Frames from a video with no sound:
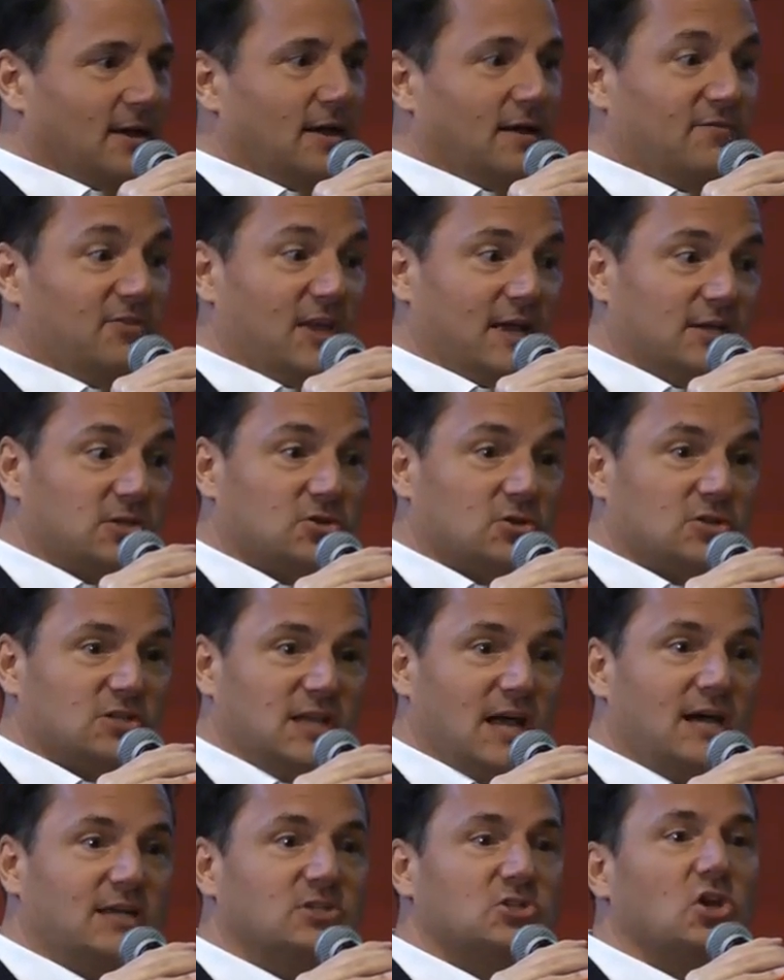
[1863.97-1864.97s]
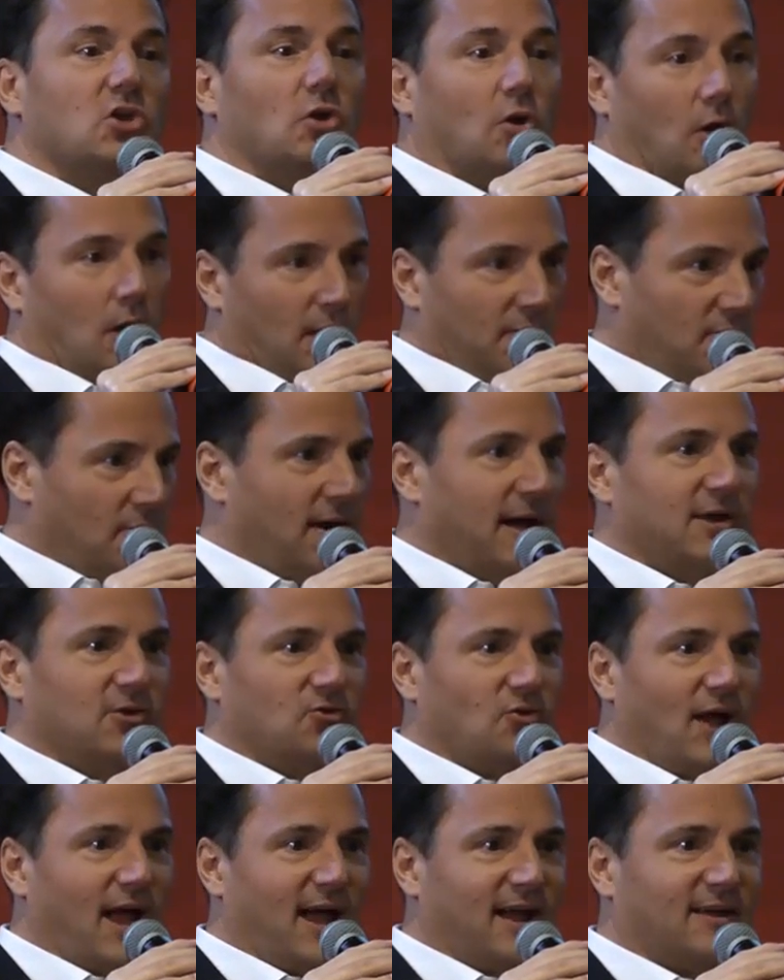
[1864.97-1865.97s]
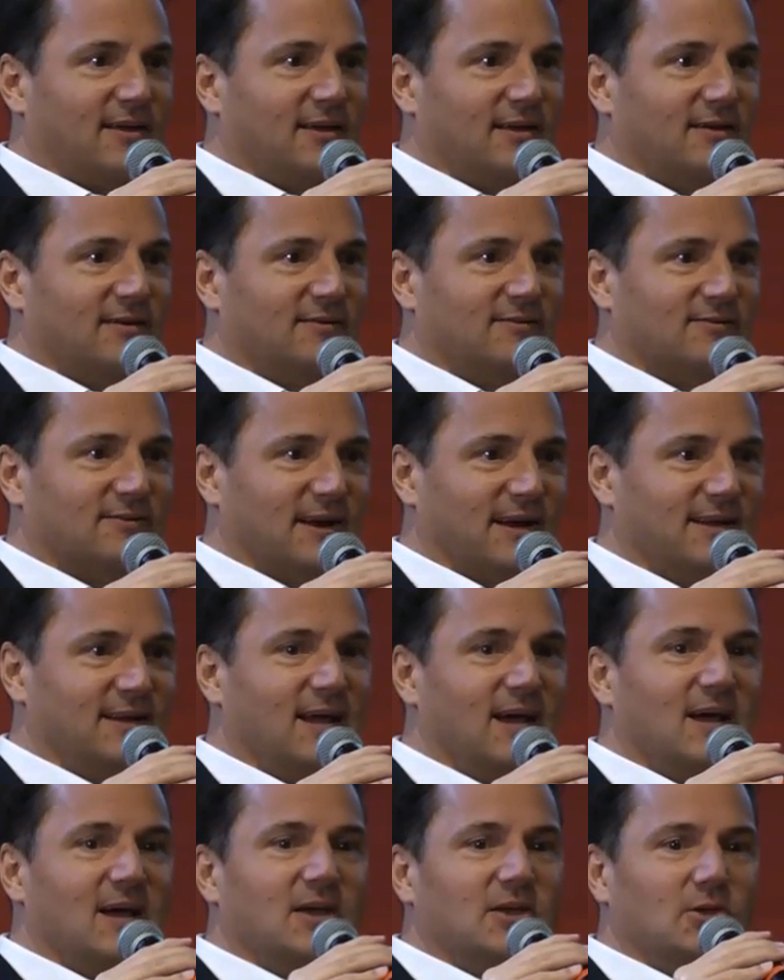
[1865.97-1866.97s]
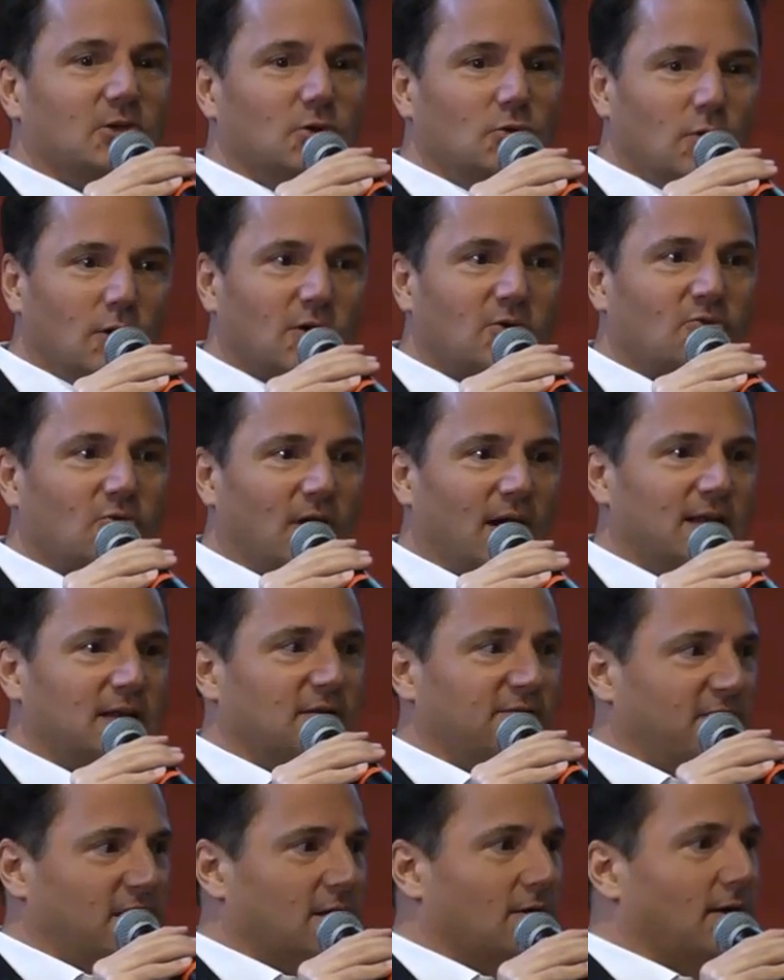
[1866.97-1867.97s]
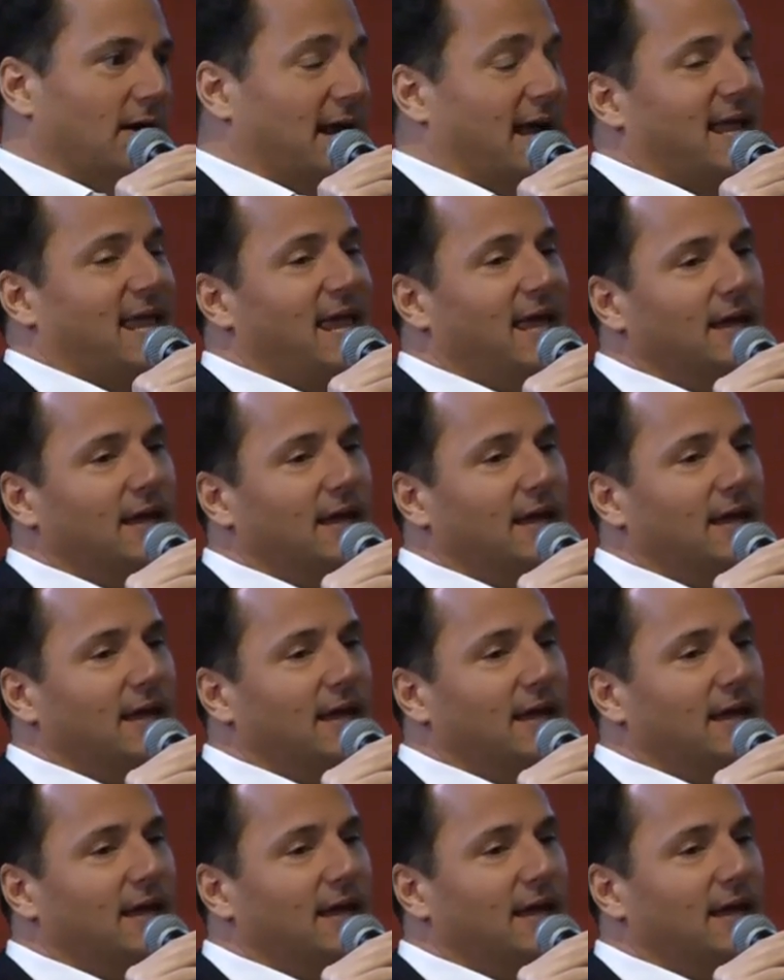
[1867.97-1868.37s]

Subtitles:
If the answer is yes, you're on the right track, right? You are trying to figure out.